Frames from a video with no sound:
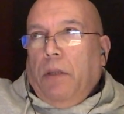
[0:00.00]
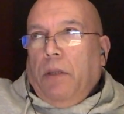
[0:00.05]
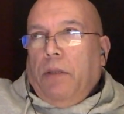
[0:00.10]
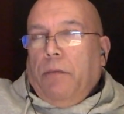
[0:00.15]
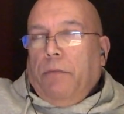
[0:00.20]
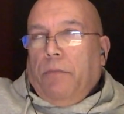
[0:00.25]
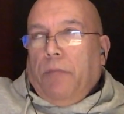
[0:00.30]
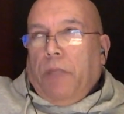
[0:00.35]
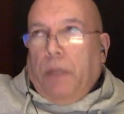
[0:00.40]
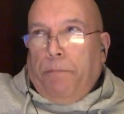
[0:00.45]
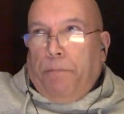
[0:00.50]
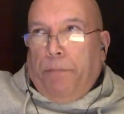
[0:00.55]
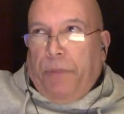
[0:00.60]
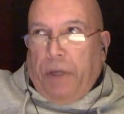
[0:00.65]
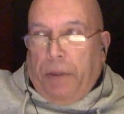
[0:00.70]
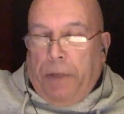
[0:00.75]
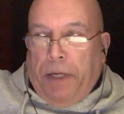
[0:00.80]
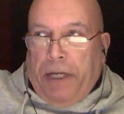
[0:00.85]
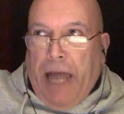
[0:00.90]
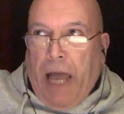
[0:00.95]
the, the,
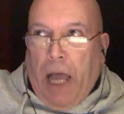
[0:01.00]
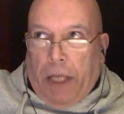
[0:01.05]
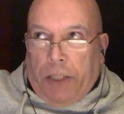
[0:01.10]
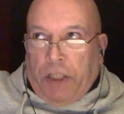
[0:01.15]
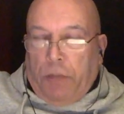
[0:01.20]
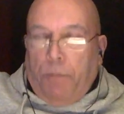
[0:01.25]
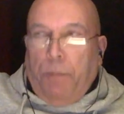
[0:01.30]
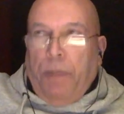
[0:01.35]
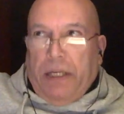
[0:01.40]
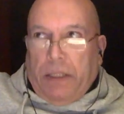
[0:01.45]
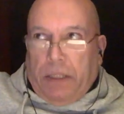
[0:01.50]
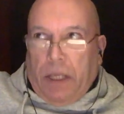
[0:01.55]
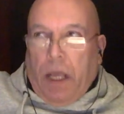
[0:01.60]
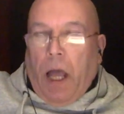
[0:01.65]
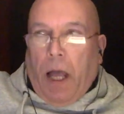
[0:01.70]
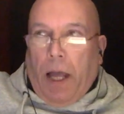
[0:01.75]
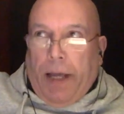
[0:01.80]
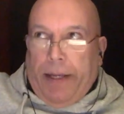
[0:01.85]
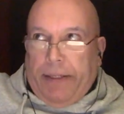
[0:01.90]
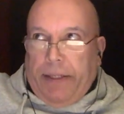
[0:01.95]
the last mix that
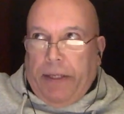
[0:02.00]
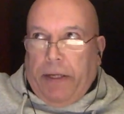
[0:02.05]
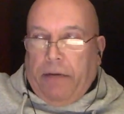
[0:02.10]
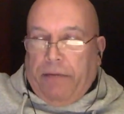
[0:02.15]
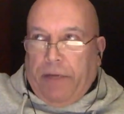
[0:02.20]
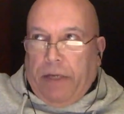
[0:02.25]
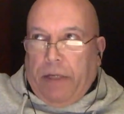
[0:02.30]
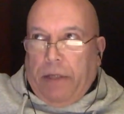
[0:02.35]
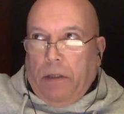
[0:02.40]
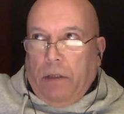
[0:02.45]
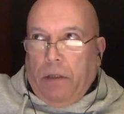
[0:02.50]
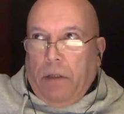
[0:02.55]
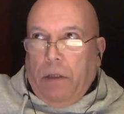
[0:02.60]
I did of it,